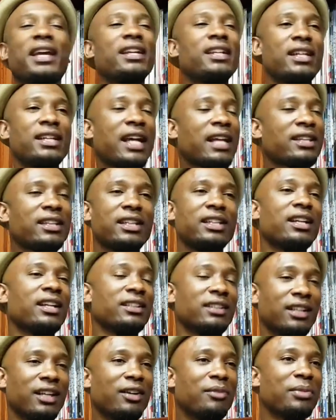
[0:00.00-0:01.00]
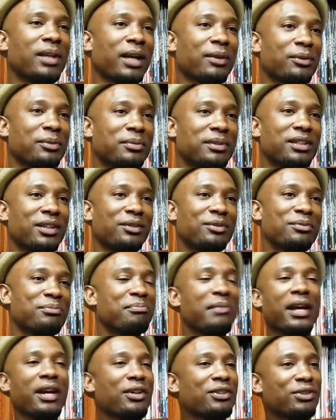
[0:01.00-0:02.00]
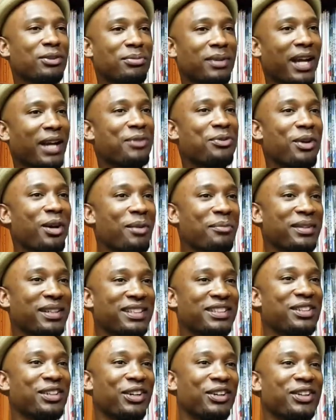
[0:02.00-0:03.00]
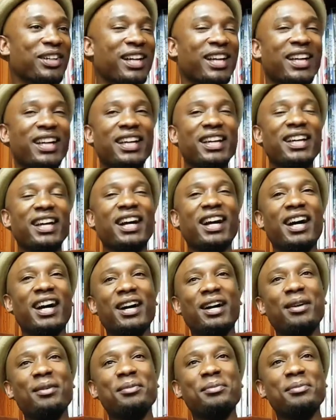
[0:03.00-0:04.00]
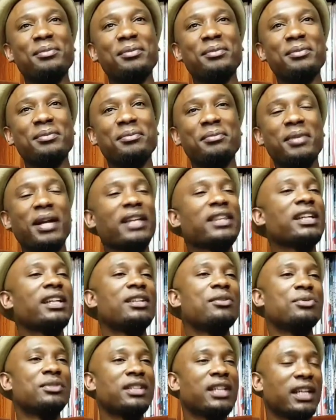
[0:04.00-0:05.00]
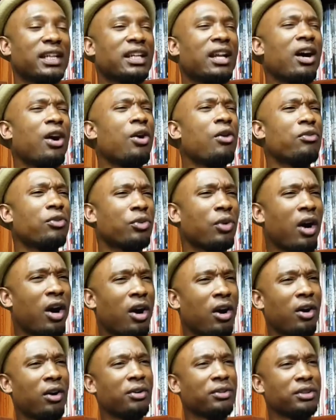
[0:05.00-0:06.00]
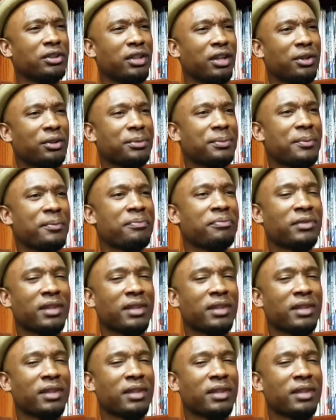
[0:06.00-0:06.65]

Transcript: and not that he doesn't love black women, you know, married to a black woman, you know, but I think he was thinking overall, you know,